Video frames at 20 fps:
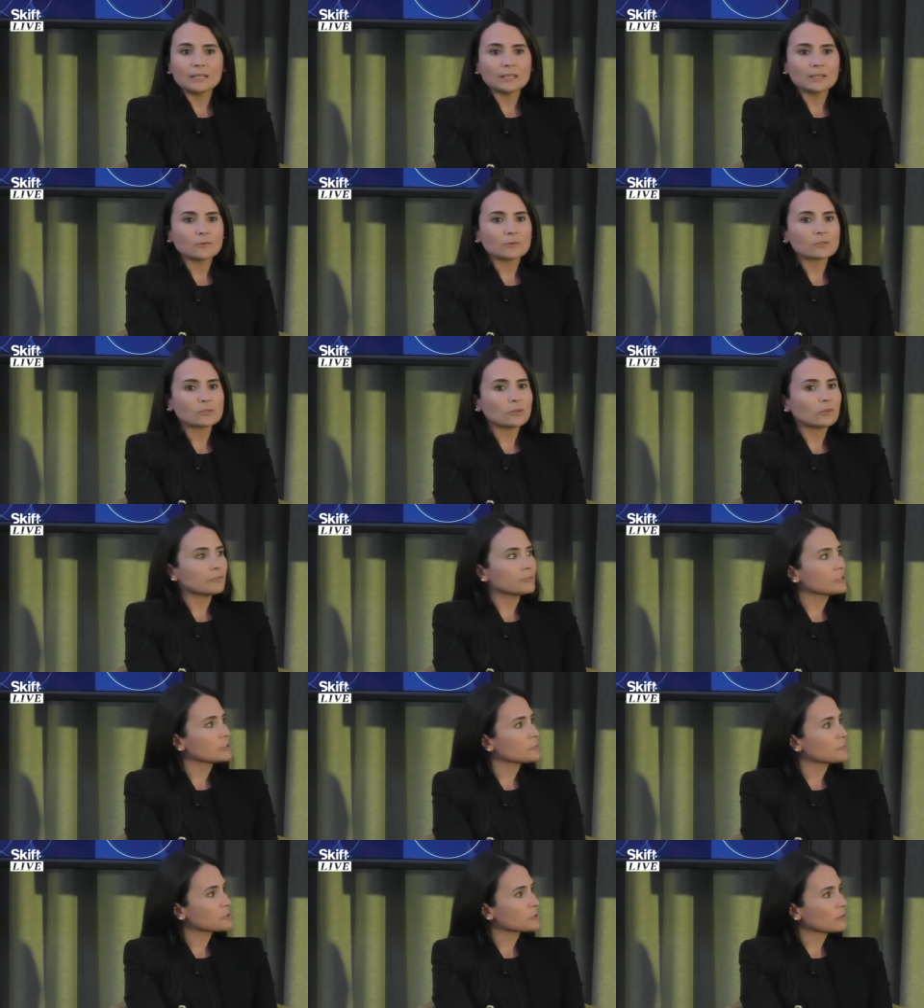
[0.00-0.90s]
It was
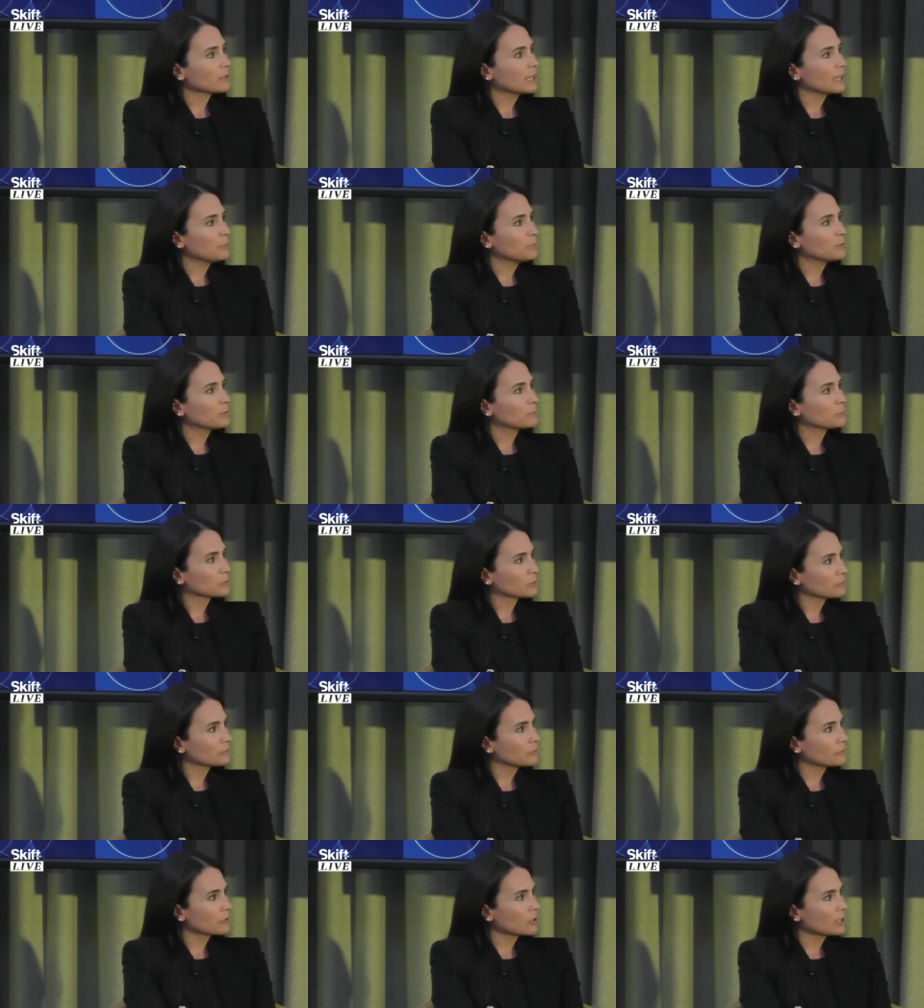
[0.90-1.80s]
oversubscribed,
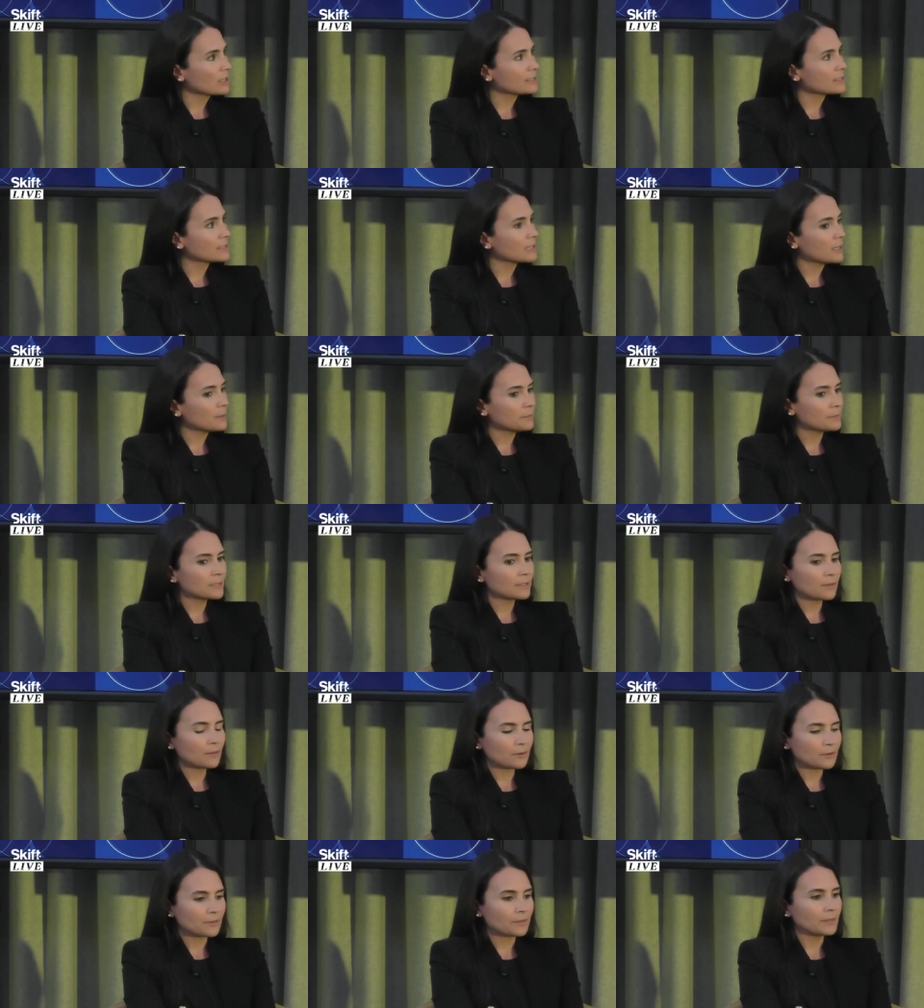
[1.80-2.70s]
proof of concept. Mm
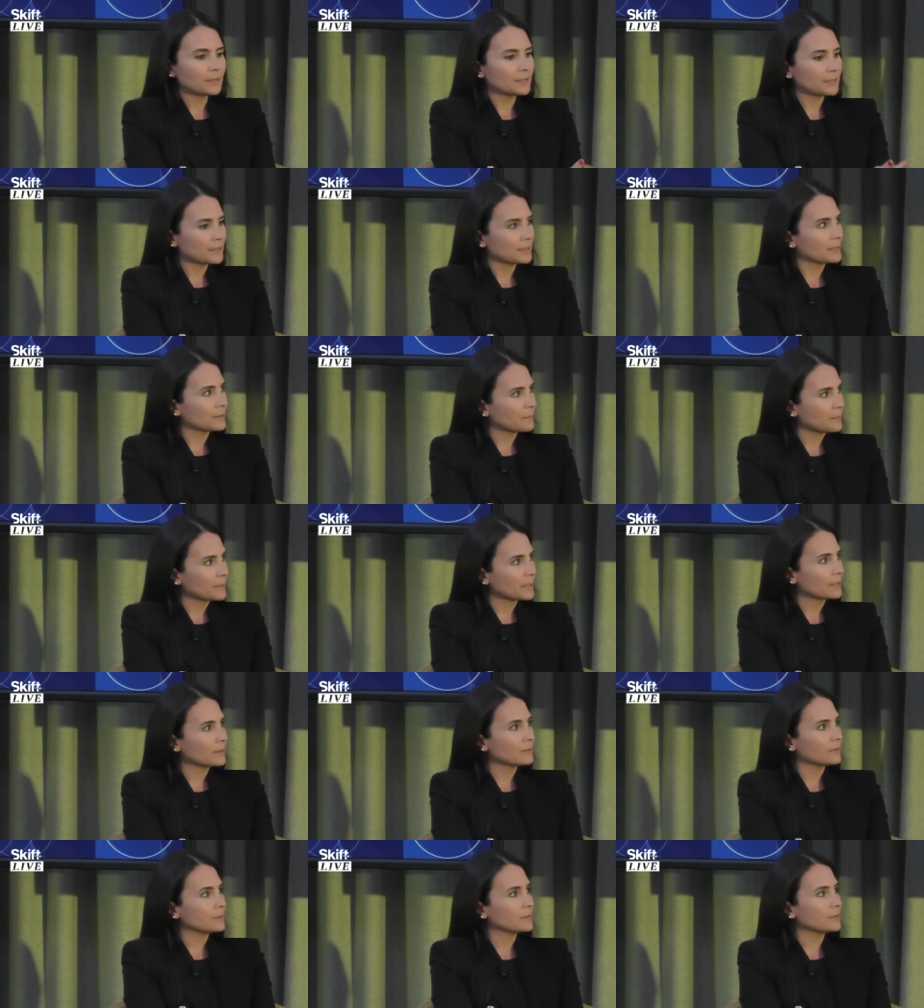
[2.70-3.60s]
-hmm. They're thinking
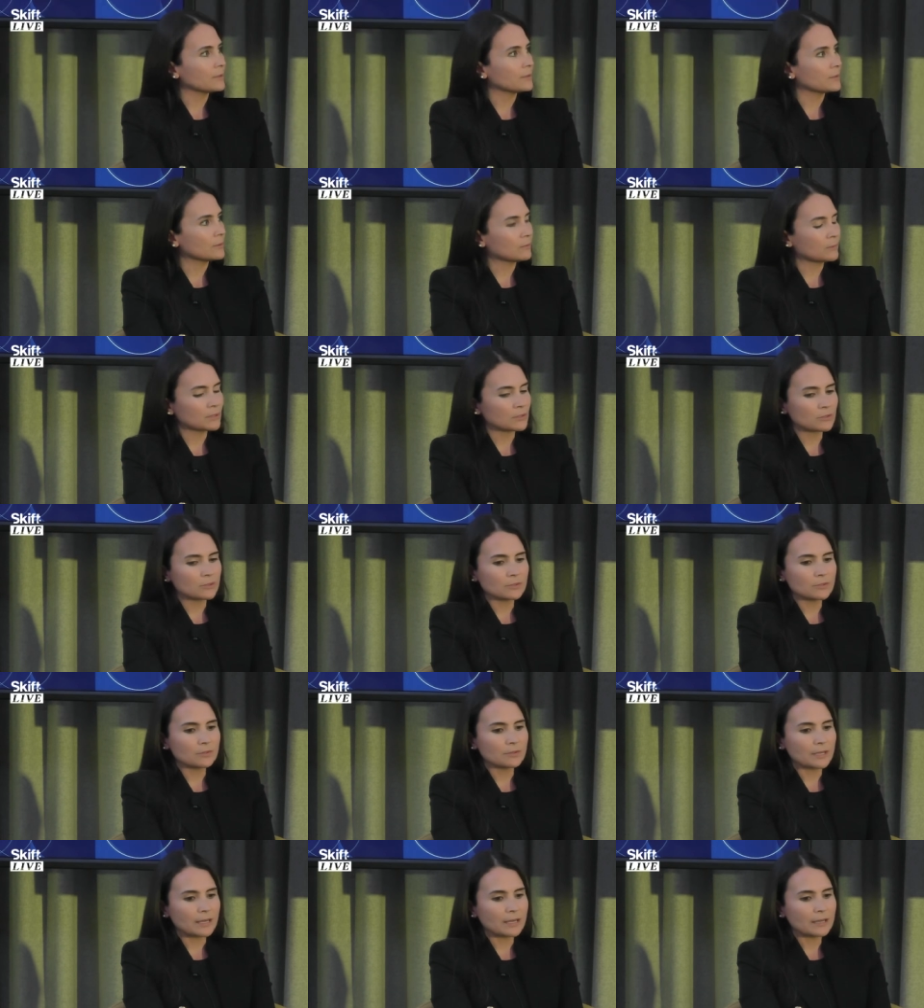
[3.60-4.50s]
about, you know, what to
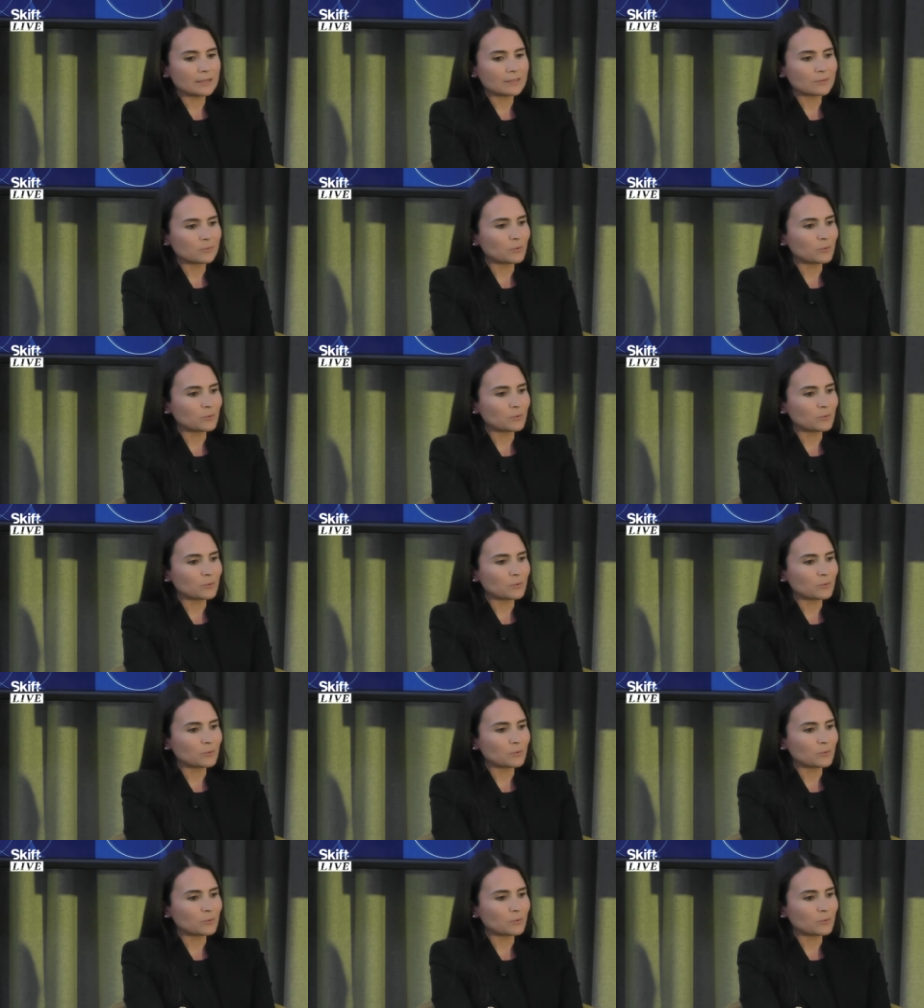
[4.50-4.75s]
do next.